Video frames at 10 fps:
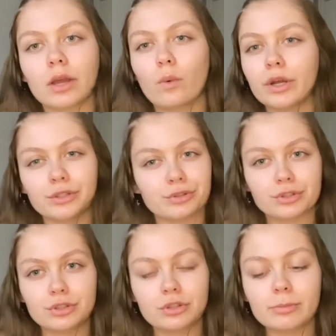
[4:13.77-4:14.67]

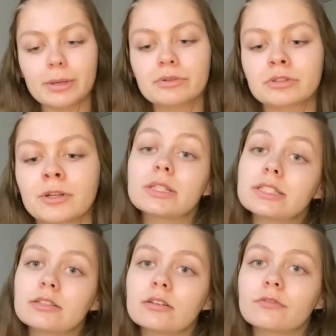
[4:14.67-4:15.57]
interests you the most.
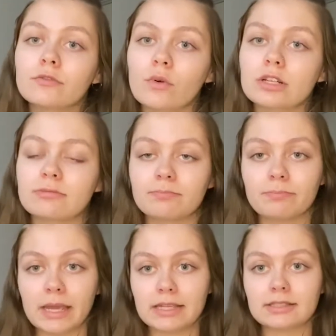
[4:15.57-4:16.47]
Season 4 is
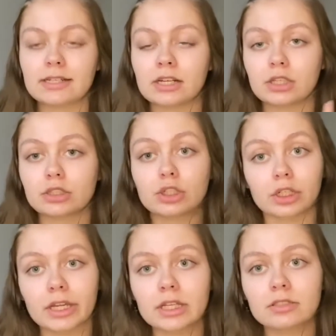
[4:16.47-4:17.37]
based in a
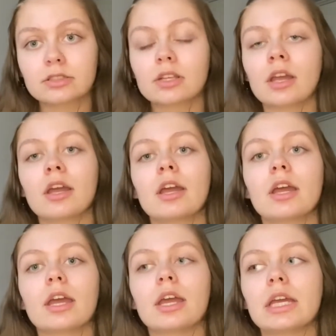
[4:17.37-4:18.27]
circus,
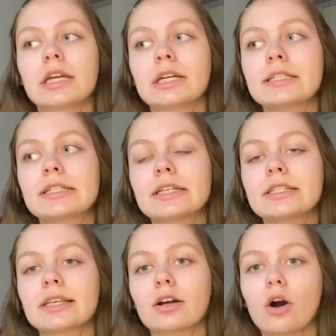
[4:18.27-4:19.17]
and it's
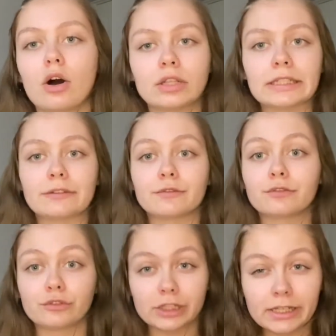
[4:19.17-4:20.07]
like all like
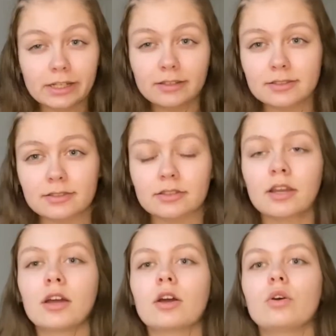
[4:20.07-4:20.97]
freaks
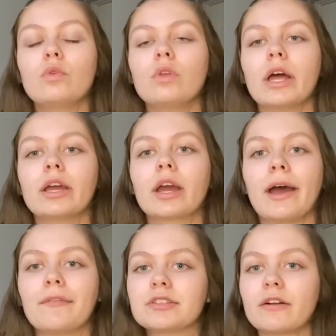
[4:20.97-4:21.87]
who like
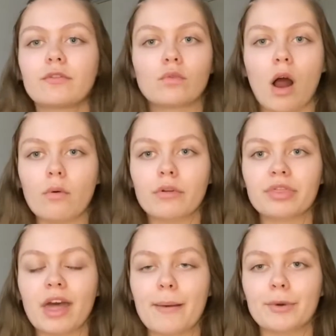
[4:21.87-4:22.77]
have stuff wrong with
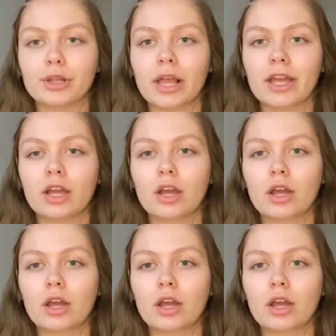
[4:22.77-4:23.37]
them, or like